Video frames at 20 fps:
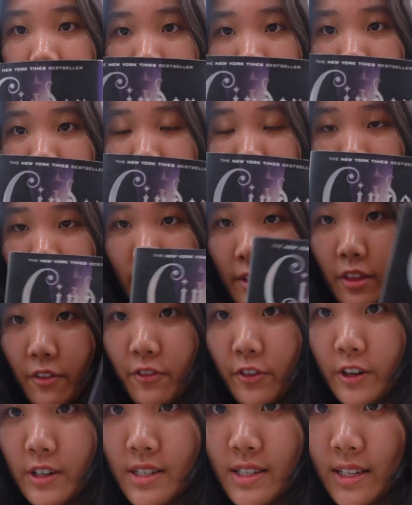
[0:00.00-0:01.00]
guys, I found the
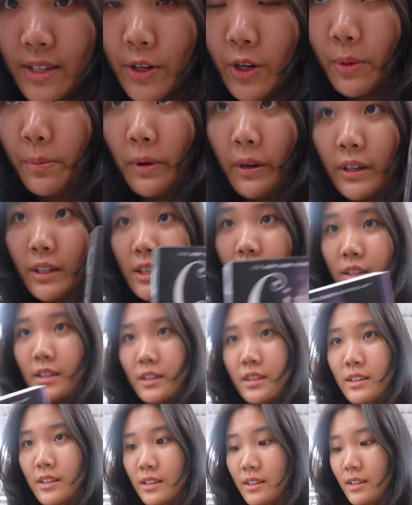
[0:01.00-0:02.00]
first Cinder book.
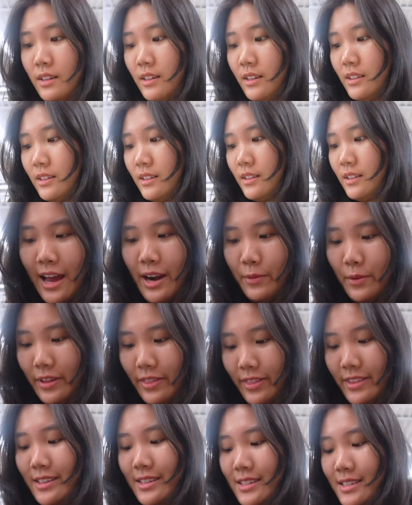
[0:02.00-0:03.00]
Kind of
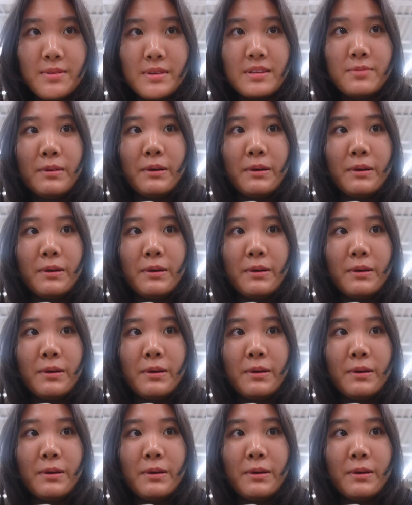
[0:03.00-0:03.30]
want this. This is